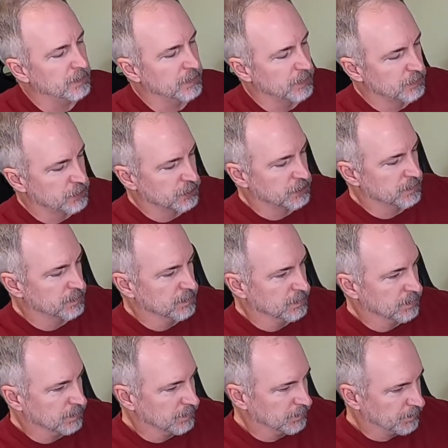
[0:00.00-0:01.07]
you just
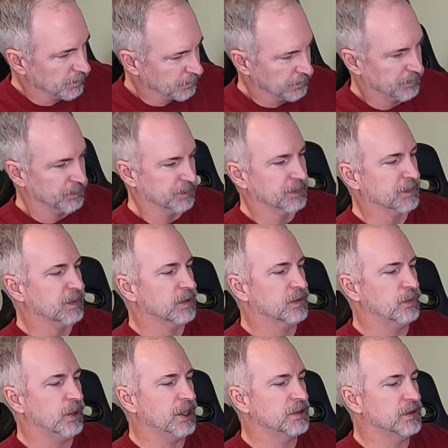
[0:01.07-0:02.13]

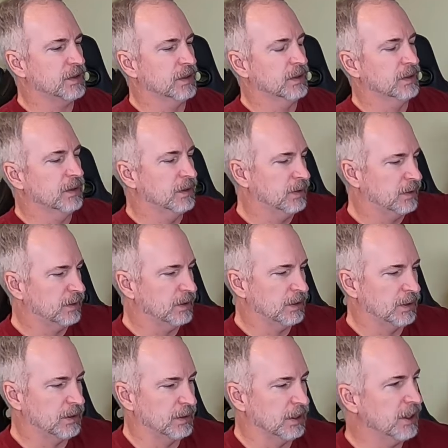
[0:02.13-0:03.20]
twist
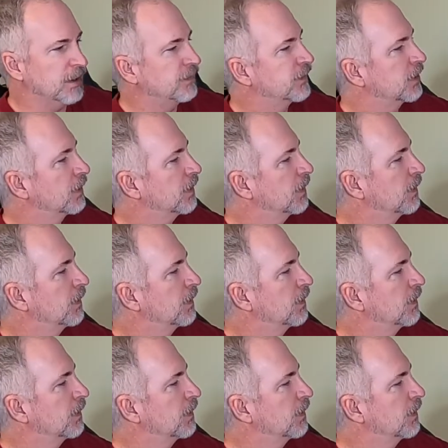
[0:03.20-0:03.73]
and lift.